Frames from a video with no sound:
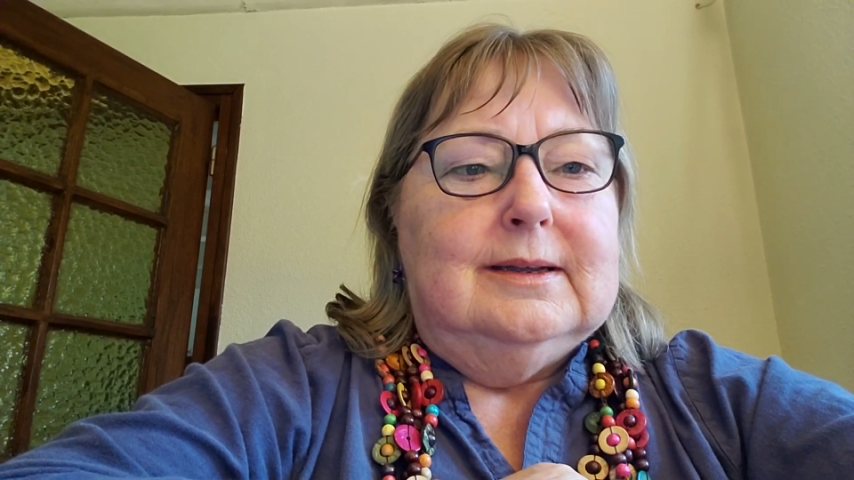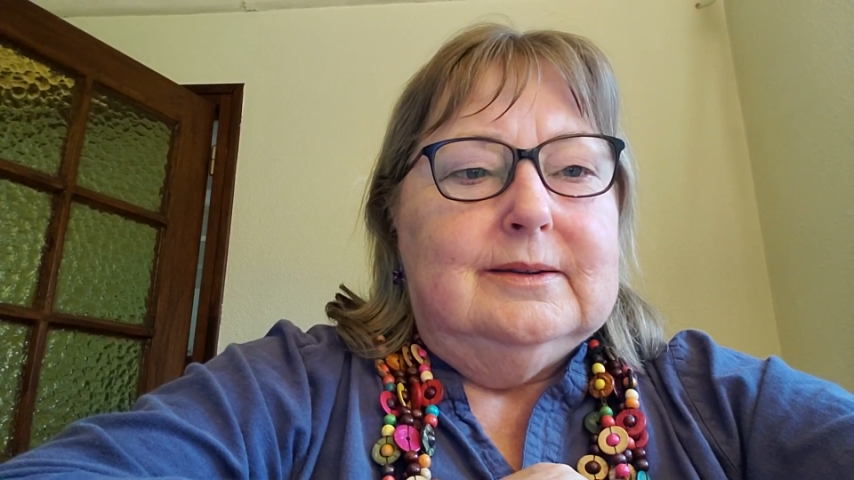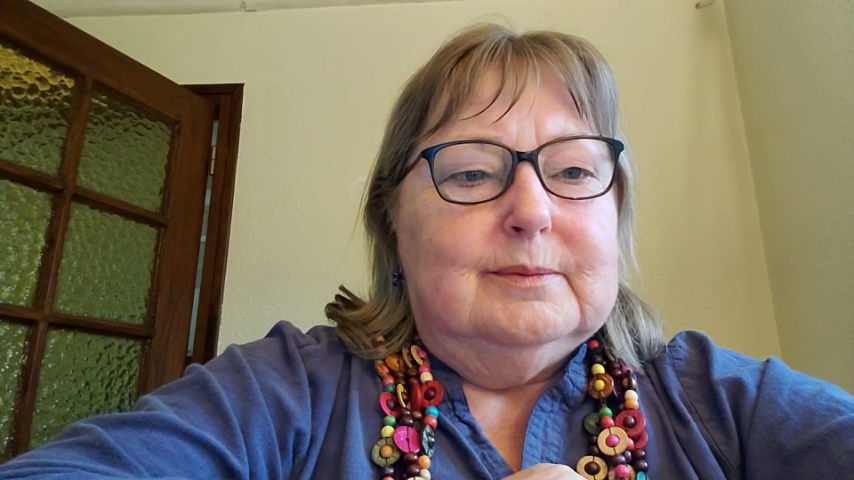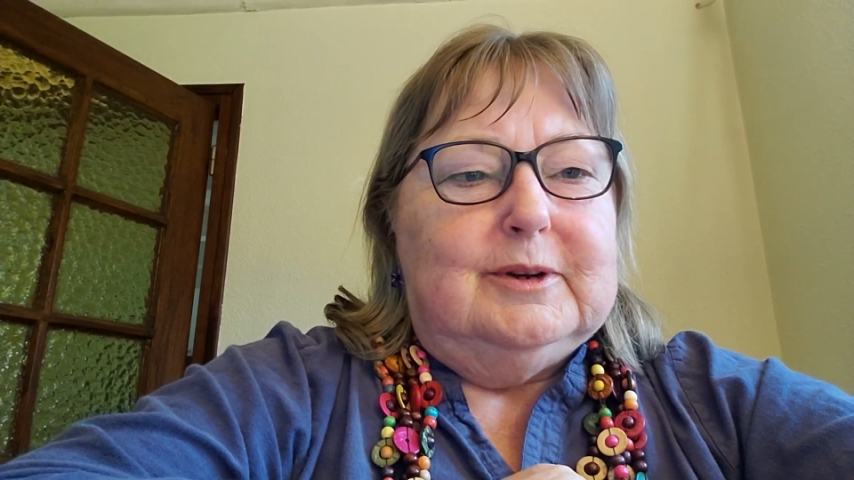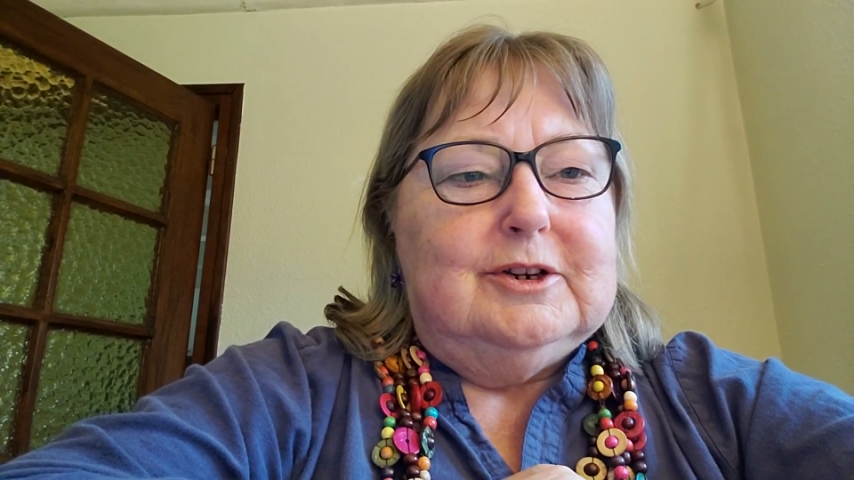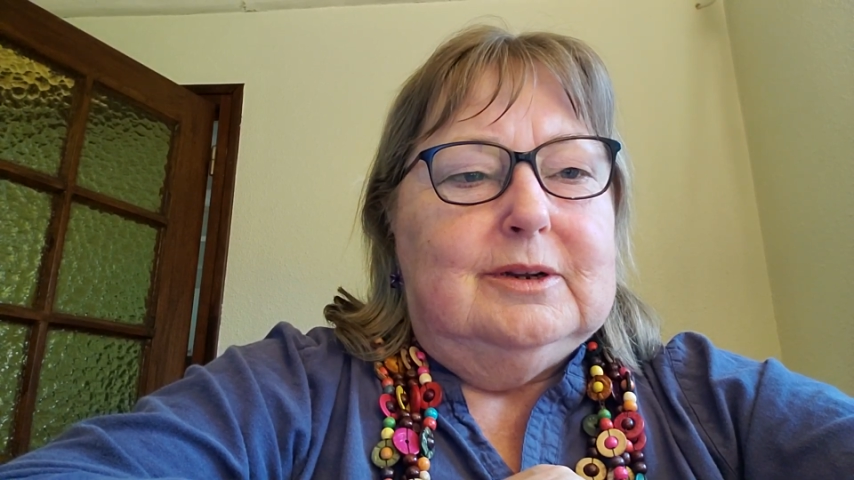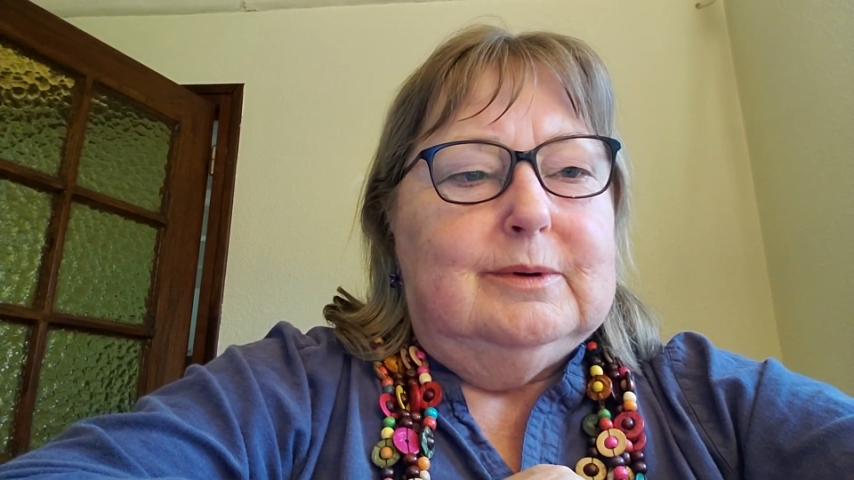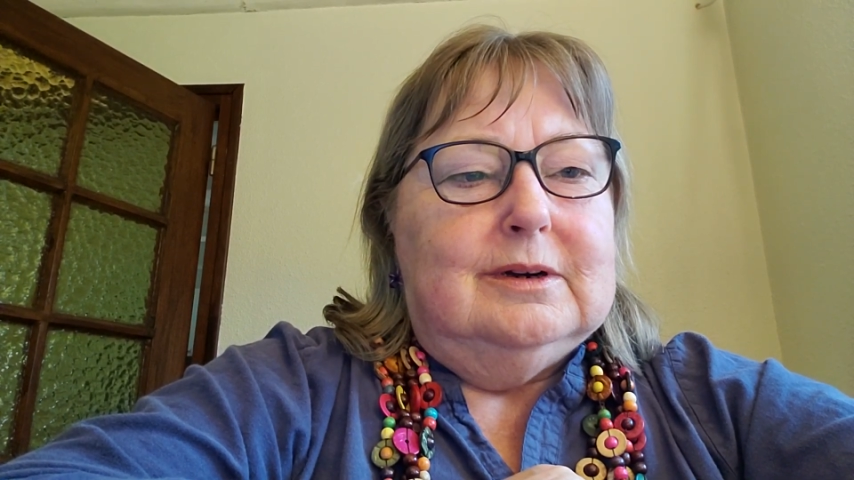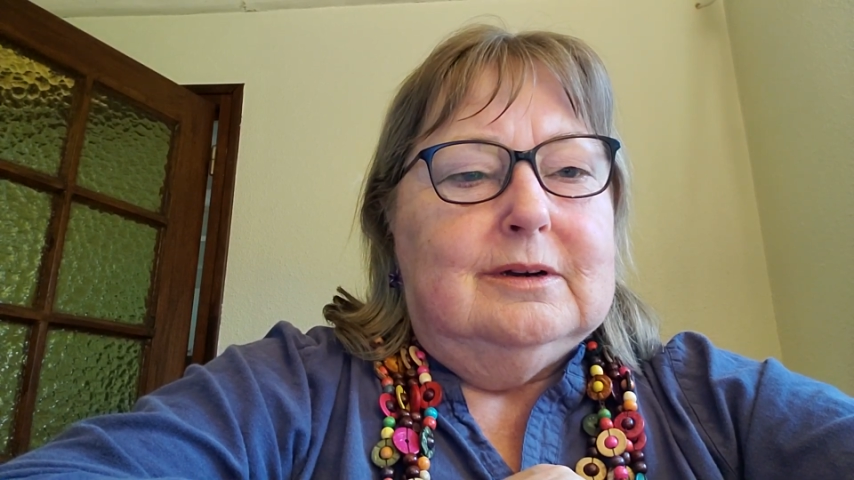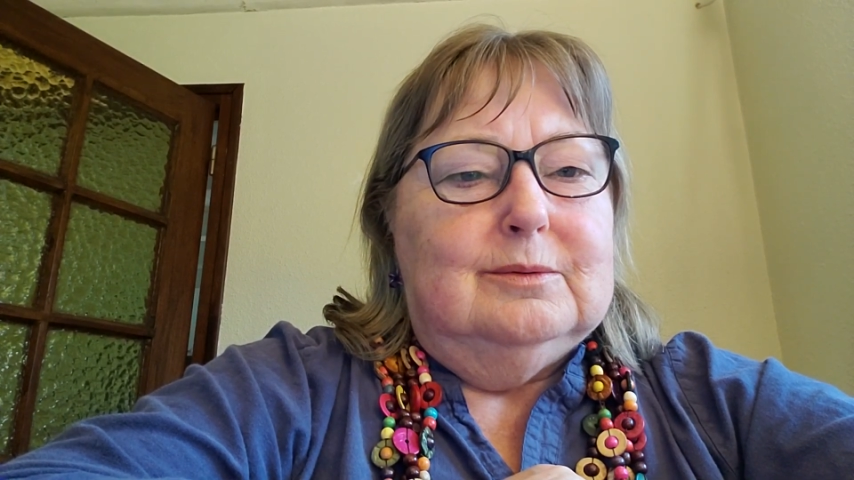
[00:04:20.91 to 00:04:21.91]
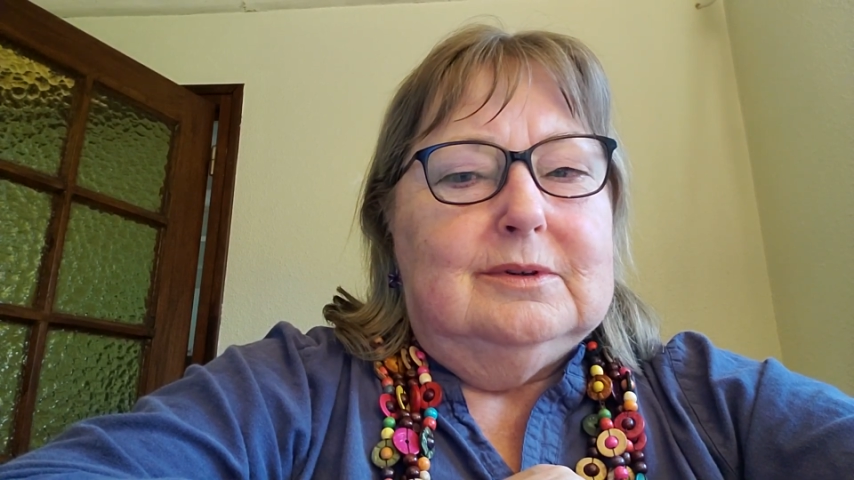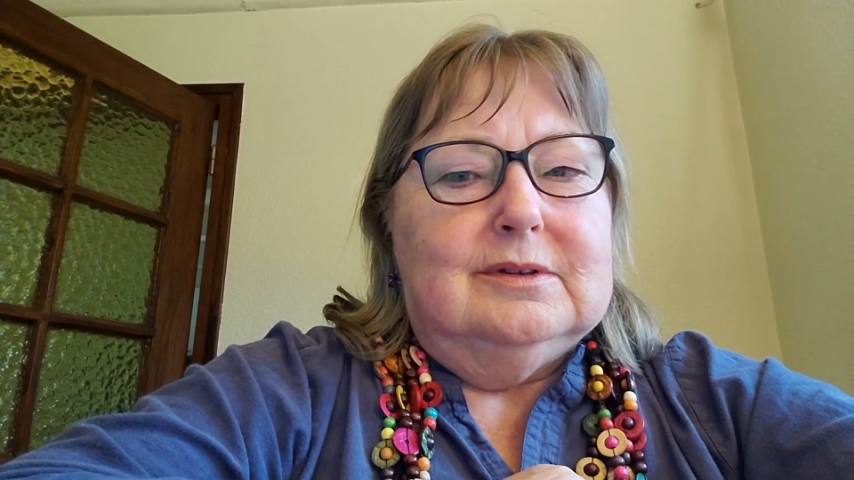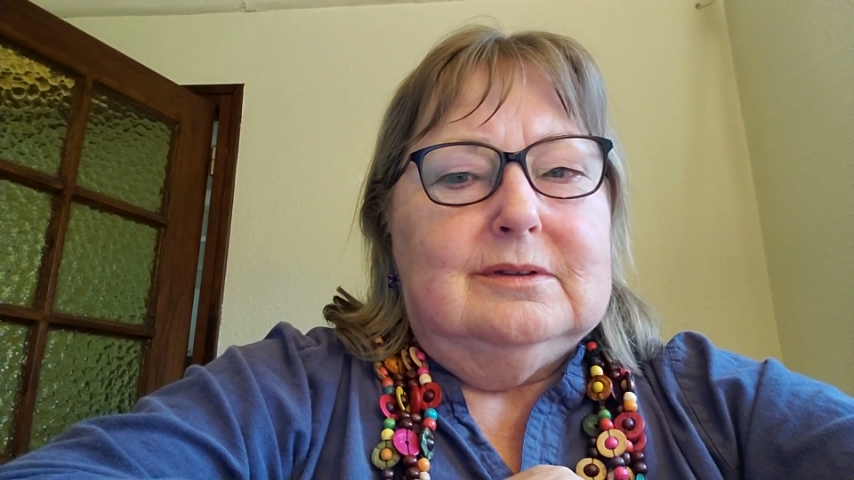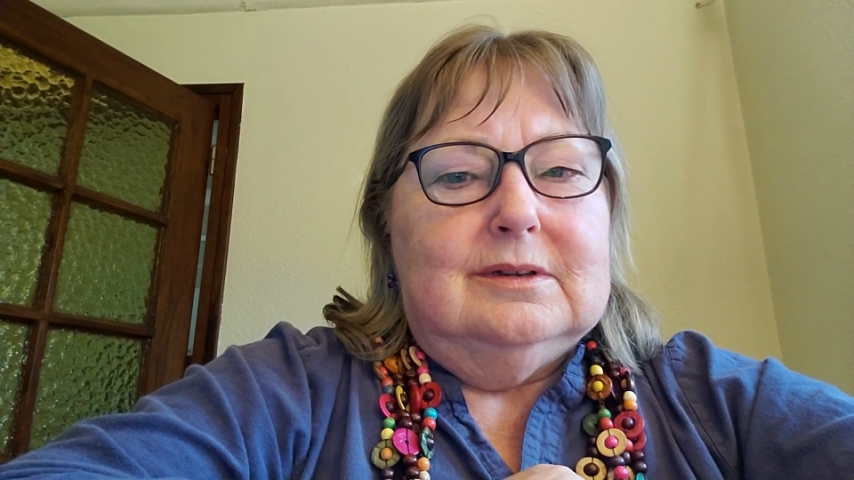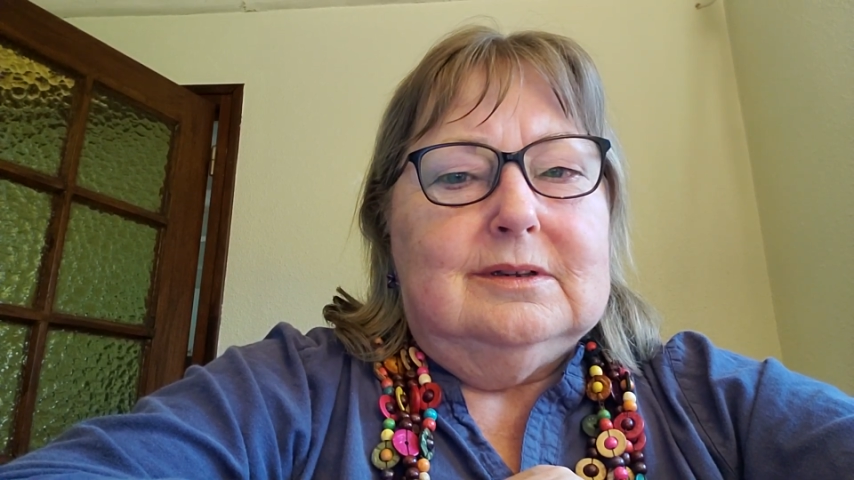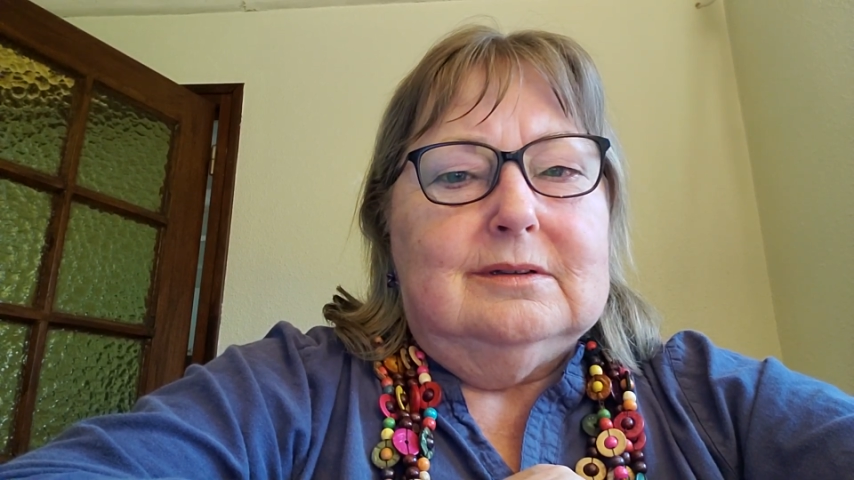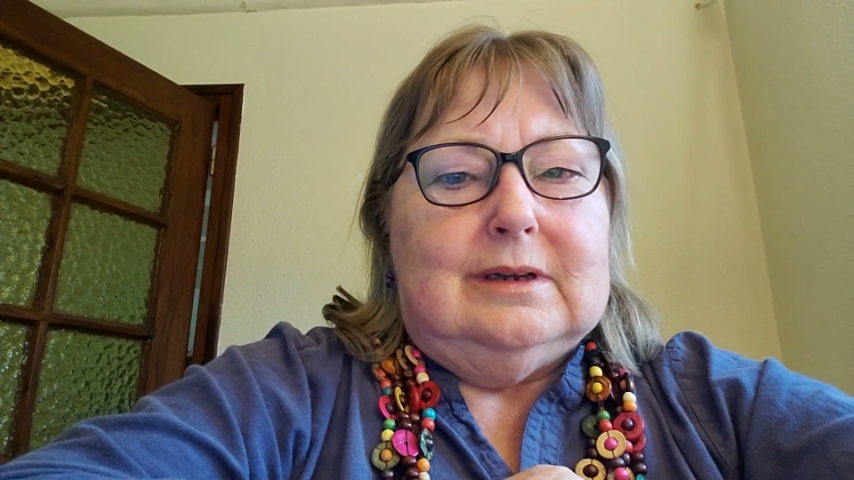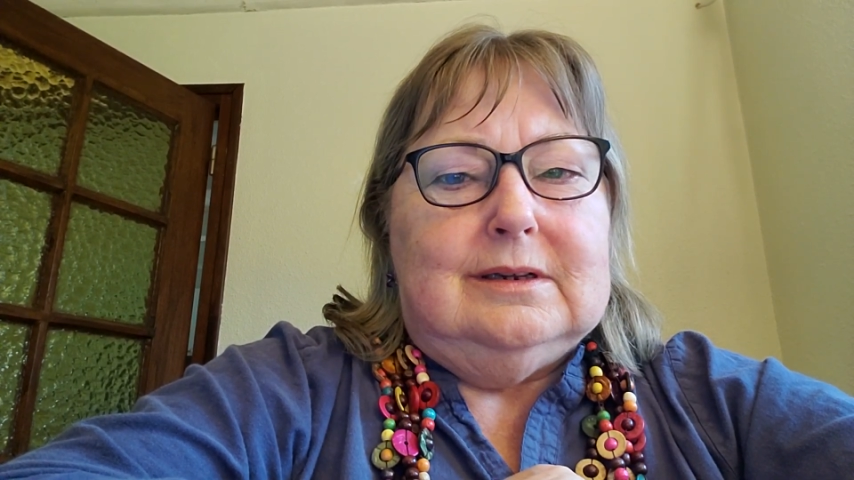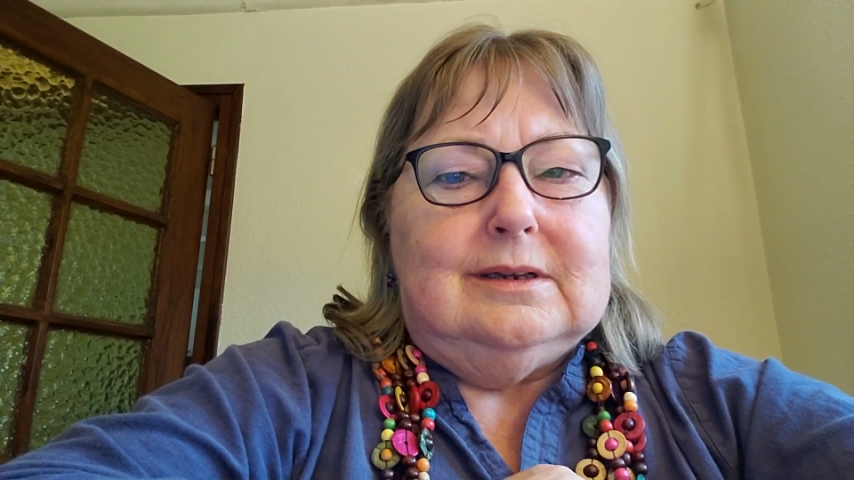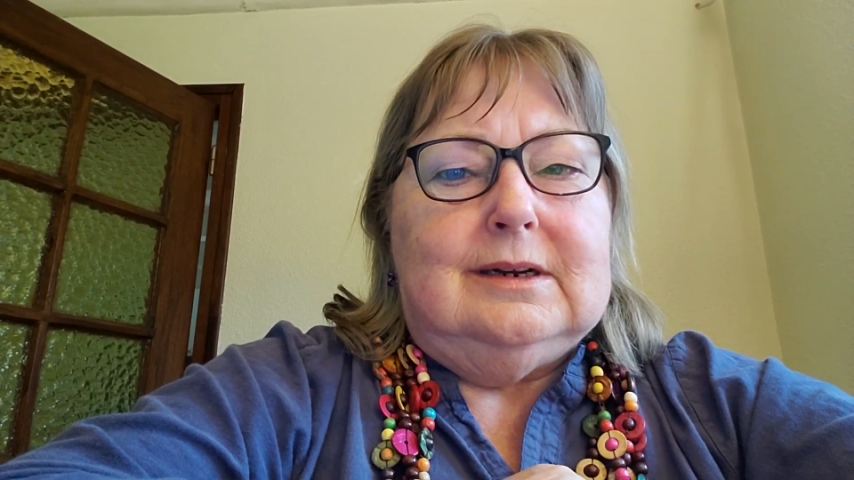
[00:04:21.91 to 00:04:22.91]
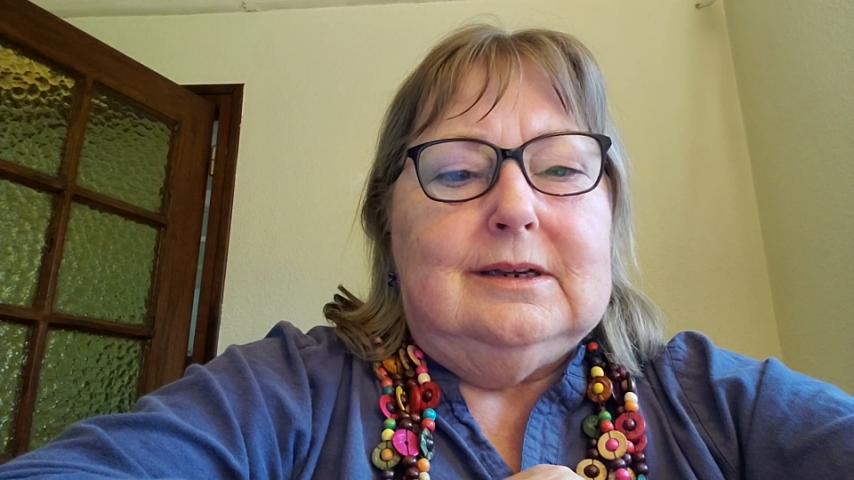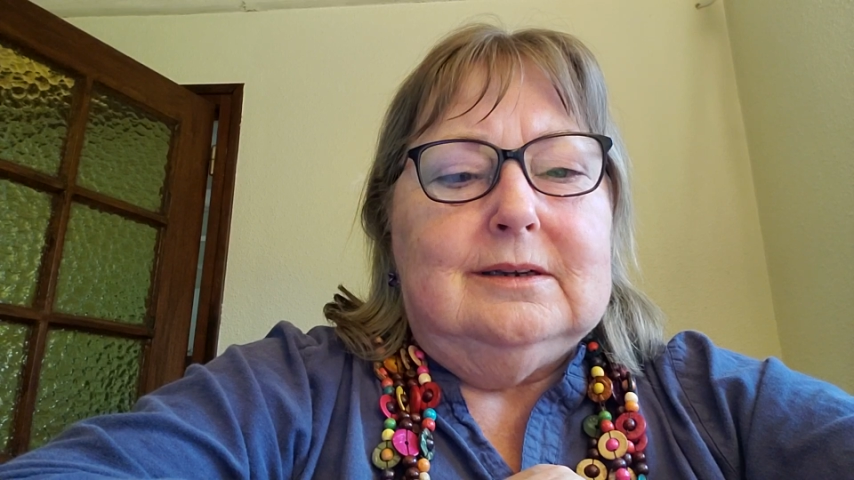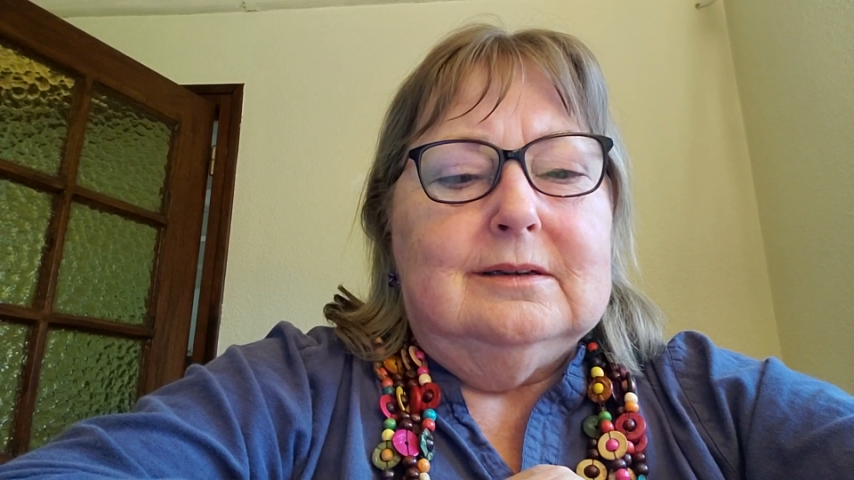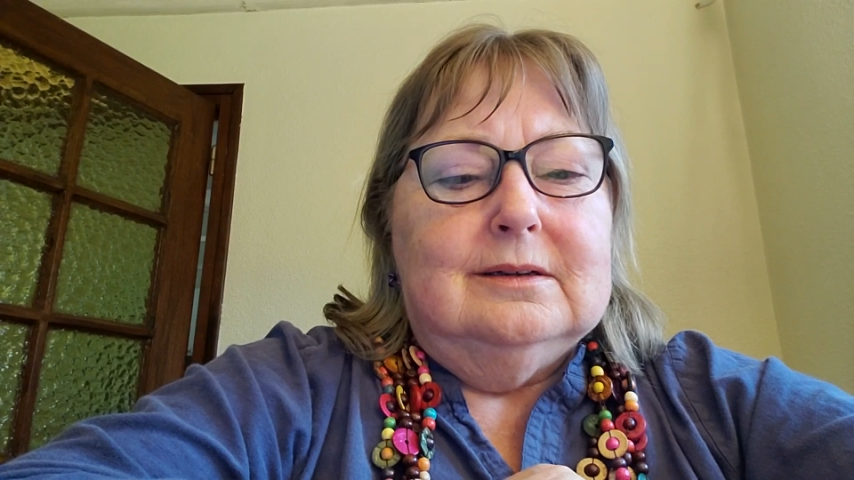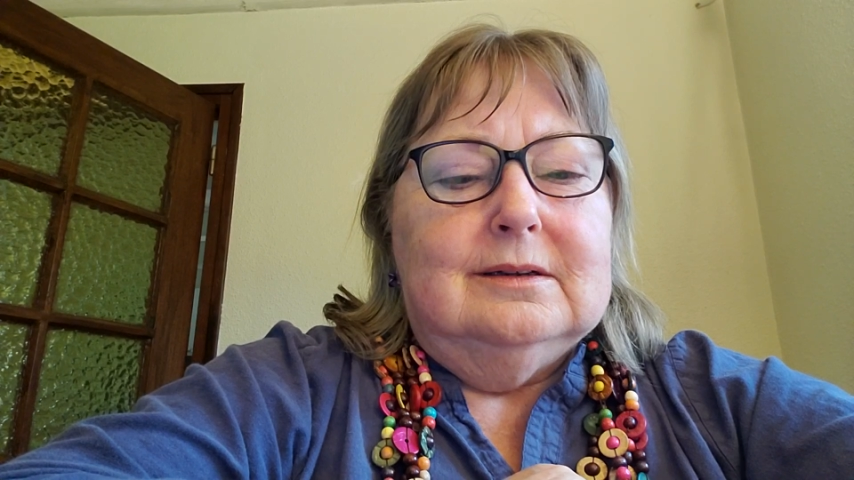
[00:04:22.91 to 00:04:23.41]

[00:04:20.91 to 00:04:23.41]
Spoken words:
especially when I was, as I say, selling